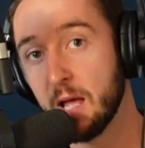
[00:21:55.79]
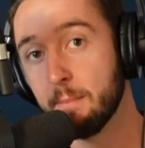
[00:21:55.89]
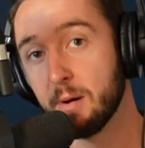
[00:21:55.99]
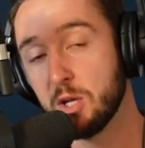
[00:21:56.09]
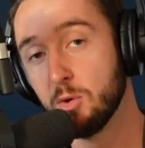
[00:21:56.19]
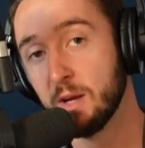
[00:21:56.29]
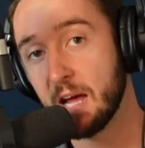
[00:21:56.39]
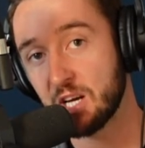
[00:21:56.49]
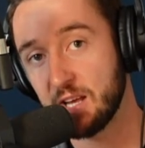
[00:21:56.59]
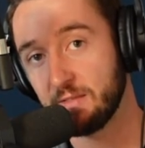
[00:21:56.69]
but you didn't
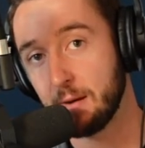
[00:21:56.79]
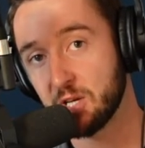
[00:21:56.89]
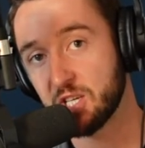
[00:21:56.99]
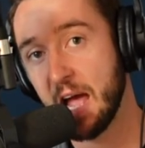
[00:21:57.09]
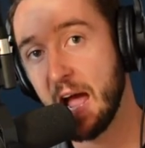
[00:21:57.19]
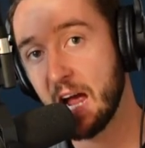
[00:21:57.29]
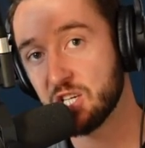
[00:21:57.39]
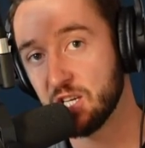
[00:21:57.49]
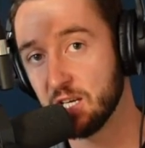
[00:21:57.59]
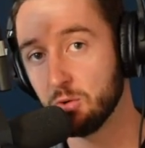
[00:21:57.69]
actually have that much cash in.